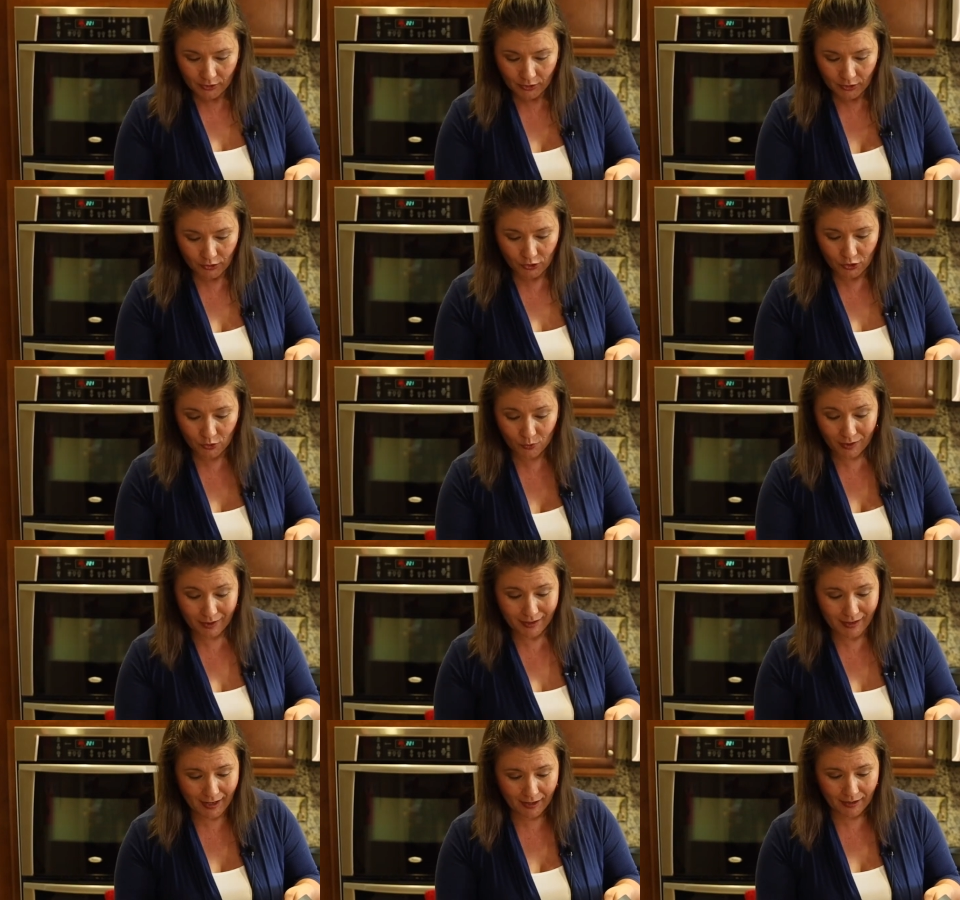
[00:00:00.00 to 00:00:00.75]
You
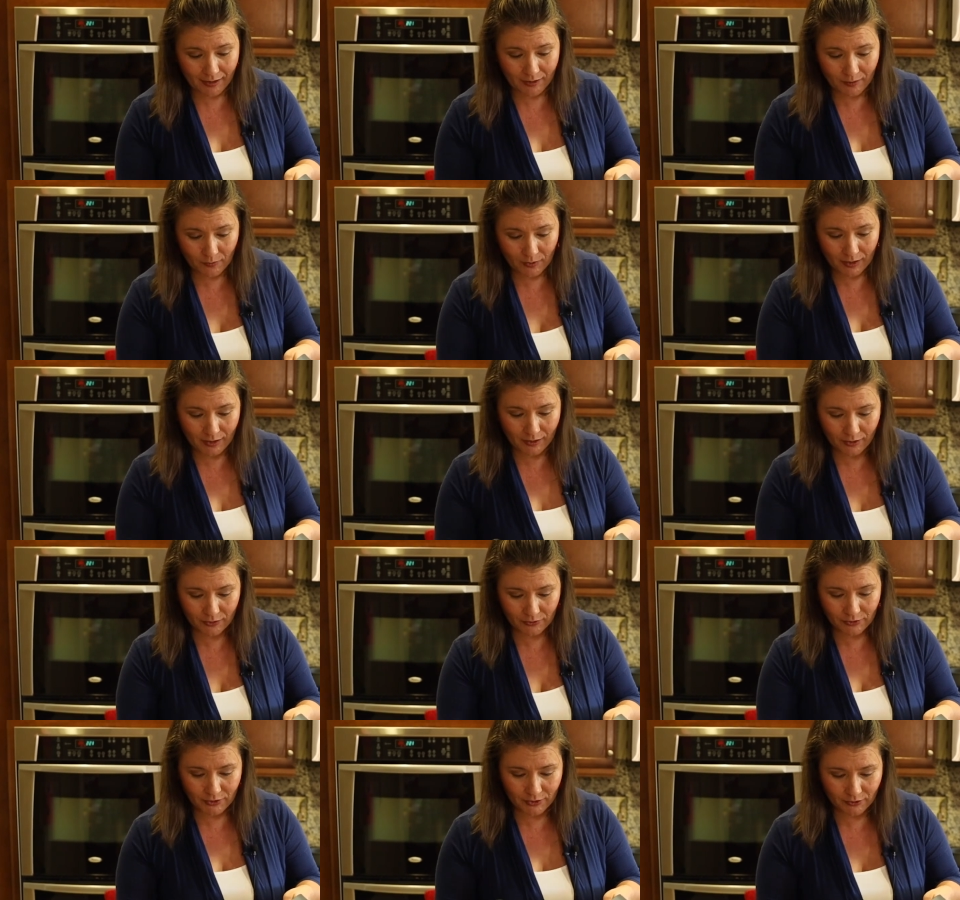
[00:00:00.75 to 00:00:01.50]
are not gonna wanna
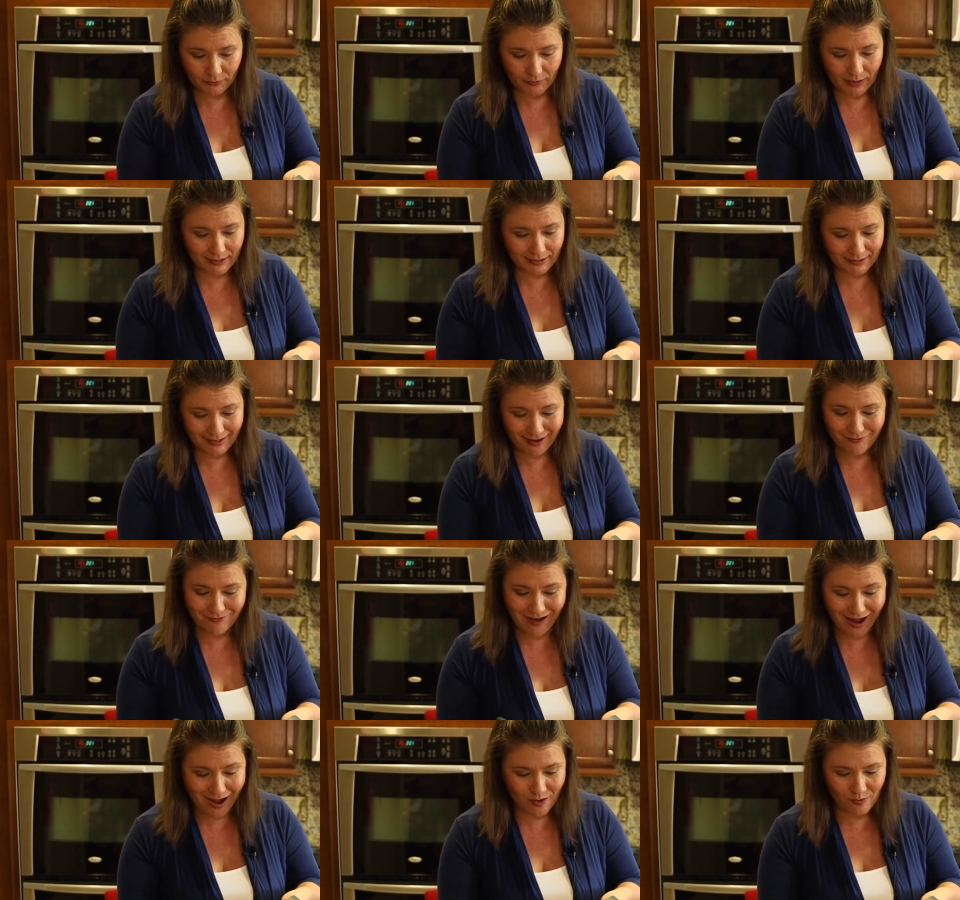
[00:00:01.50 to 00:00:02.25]
go to the
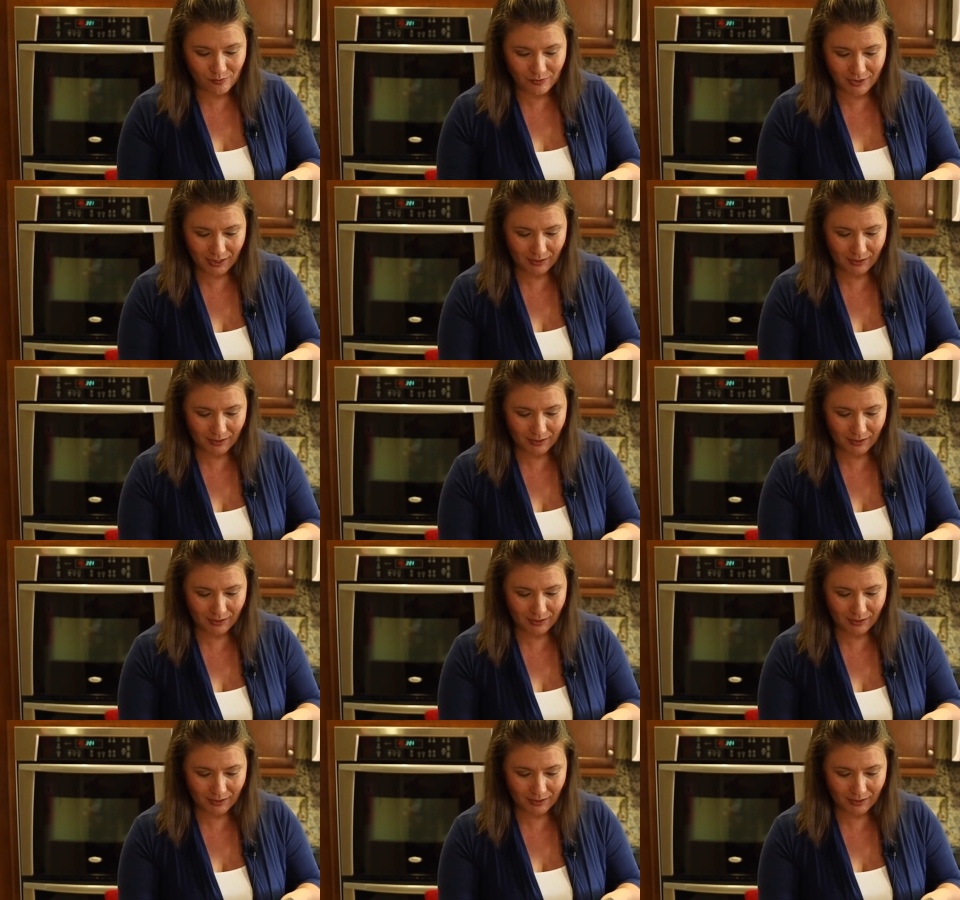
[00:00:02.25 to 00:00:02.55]
restaurant.